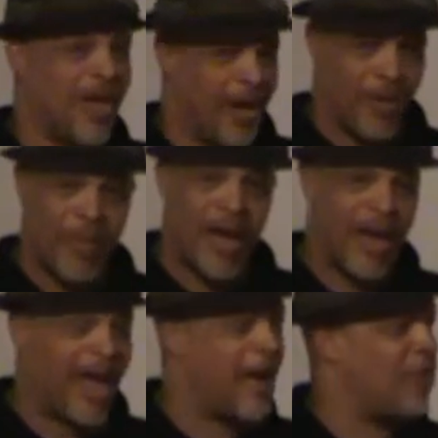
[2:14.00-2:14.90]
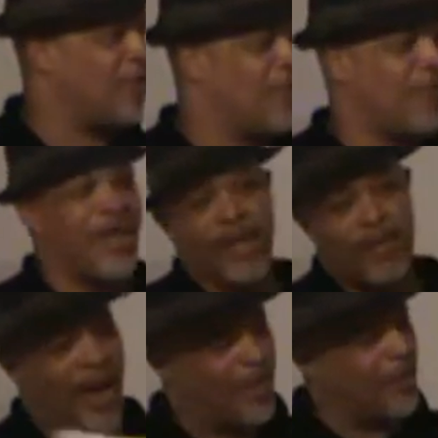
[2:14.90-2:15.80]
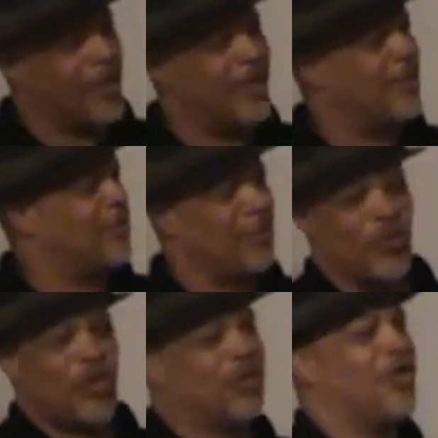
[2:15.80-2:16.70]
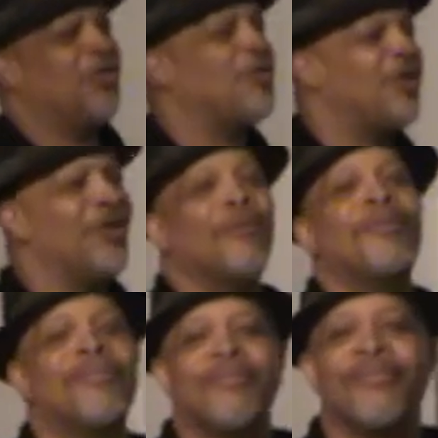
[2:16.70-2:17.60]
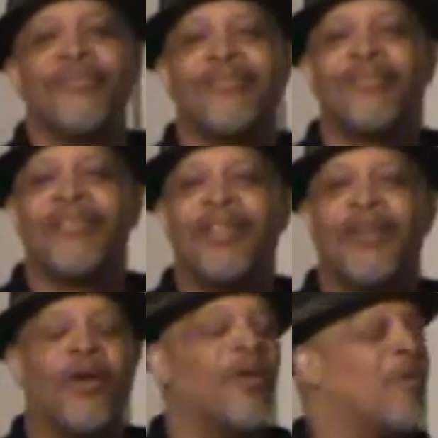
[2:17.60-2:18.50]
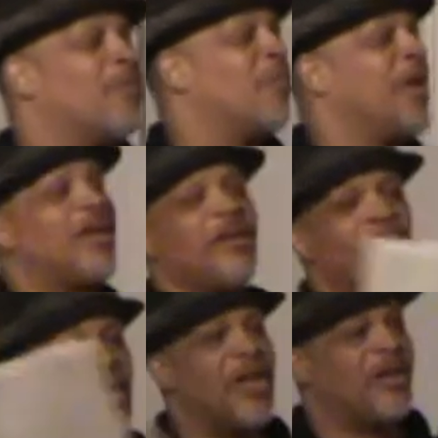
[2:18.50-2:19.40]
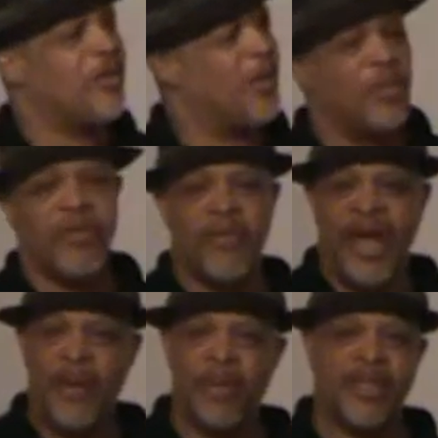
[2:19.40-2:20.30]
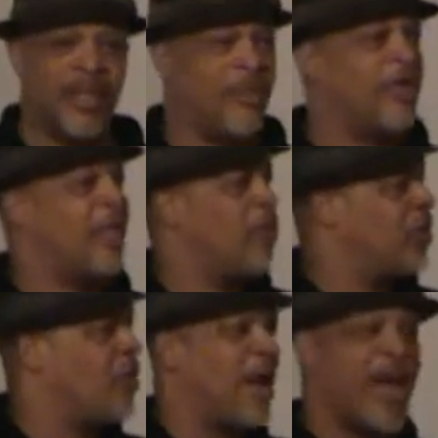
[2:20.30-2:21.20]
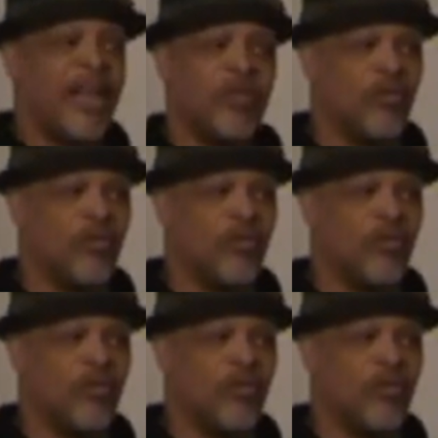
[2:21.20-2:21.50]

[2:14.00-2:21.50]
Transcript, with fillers: care about how you feel about what it wants to do to you. You know, or break it, break you up, your families and everything. We know how they